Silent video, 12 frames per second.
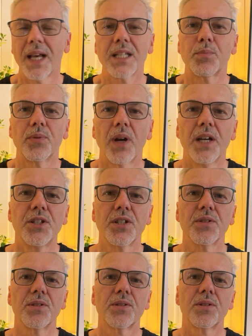
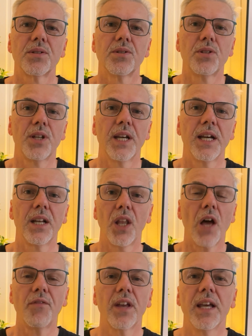aspirations. She had a
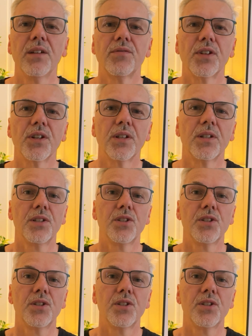life ahead of her.